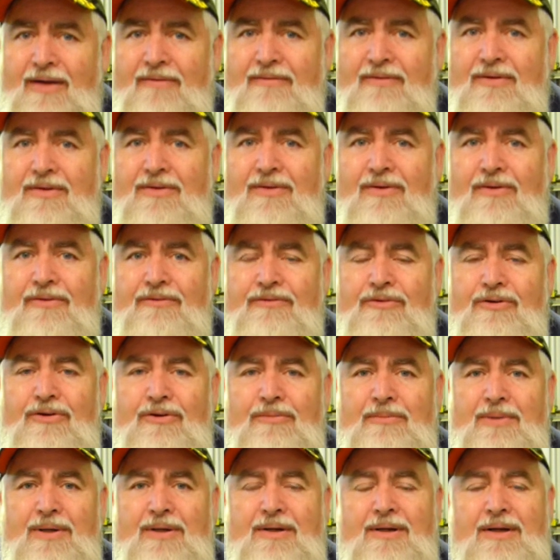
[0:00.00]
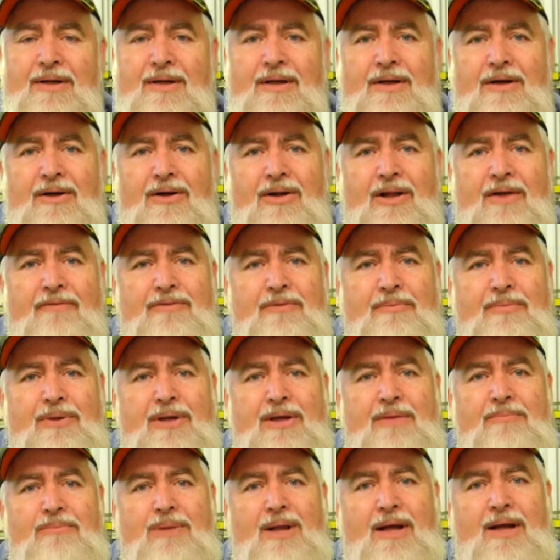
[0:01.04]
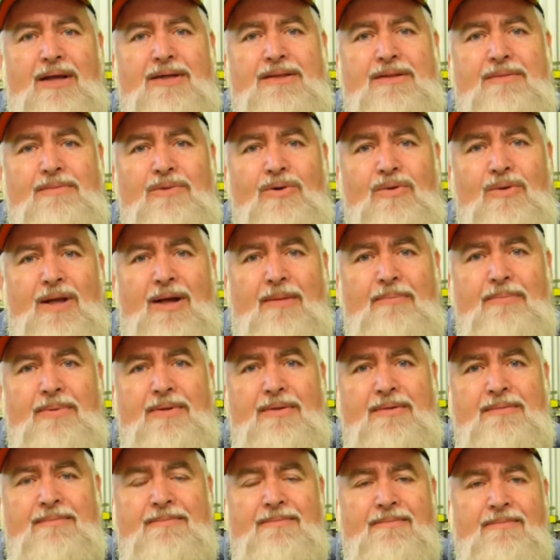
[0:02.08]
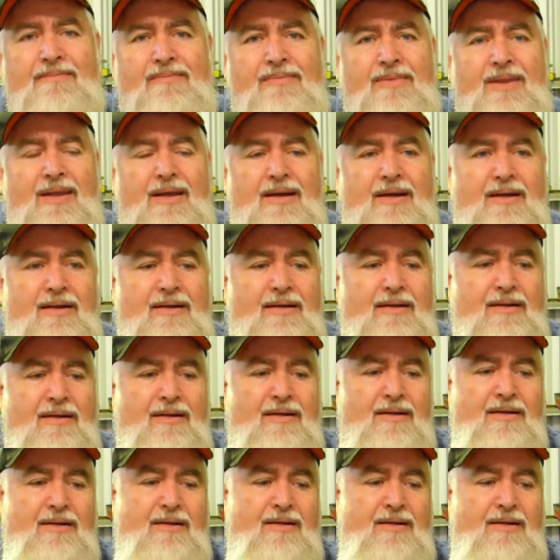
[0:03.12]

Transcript: I haven't gone through them, but I'll have to bead blast them all up, and